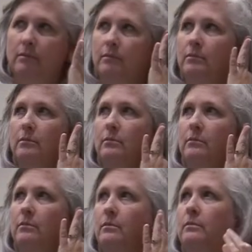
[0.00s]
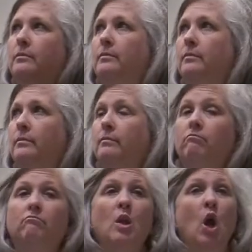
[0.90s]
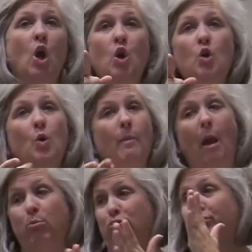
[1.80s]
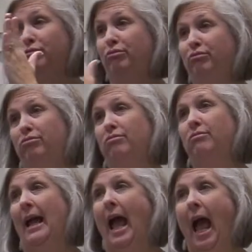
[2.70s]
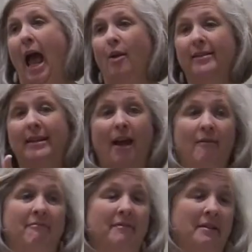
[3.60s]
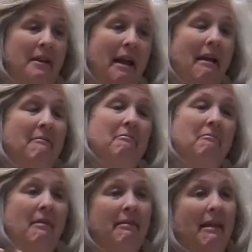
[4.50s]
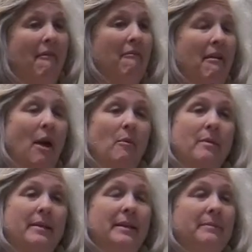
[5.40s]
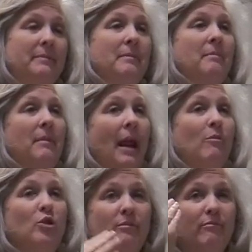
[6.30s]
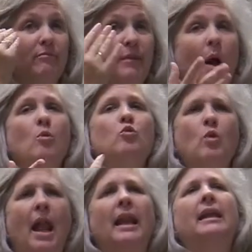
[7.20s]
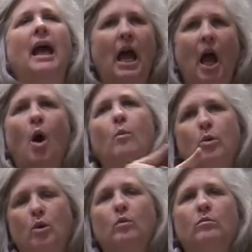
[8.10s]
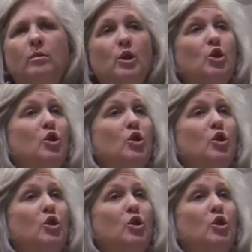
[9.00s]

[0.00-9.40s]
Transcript: Now, you may run me out of town after this sermon tonight. That's okay. But I'm trying to help you. I'm just telling you.